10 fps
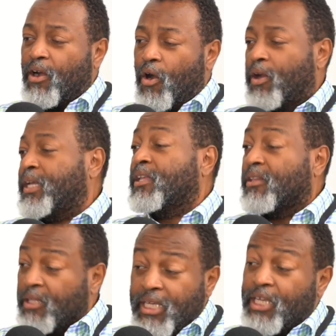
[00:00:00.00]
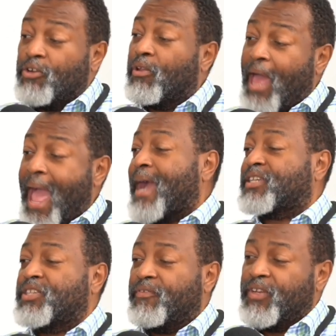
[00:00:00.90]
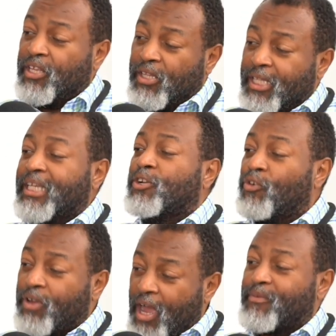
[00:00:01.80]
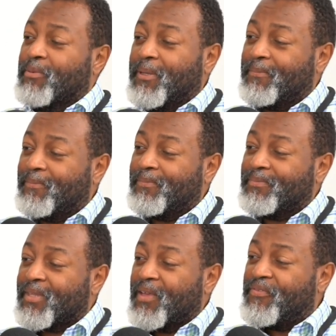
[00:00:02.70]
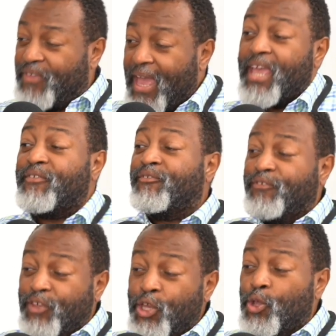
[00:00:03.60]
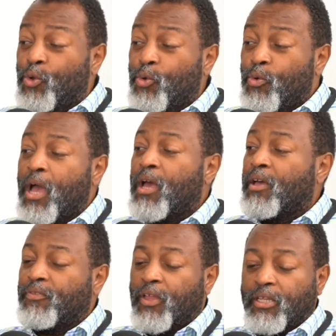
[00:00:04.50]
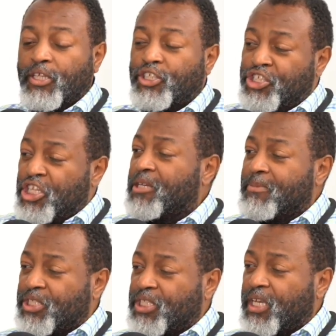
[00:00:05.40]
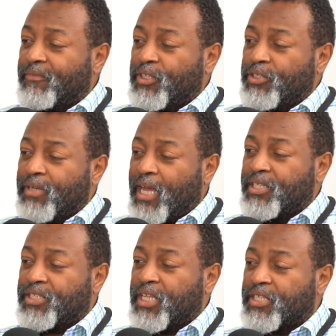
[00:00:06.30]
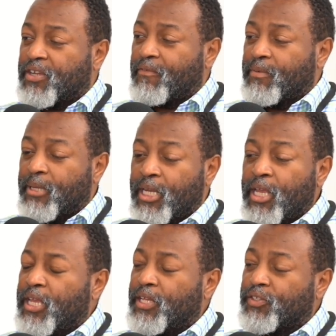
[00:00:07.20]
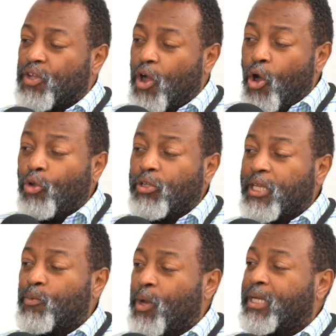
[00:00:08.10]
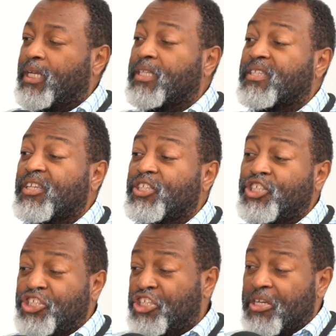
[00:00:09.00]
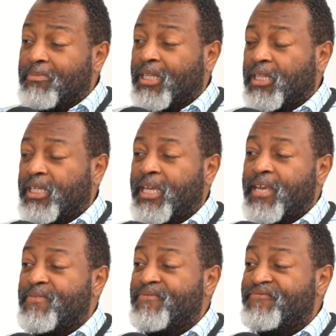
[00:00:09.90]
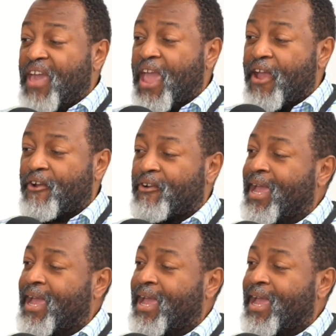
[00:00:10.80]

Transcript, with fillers: are illegal acts of an illegal government. They view the legitimacy of the United States government is only when it is legitimately in their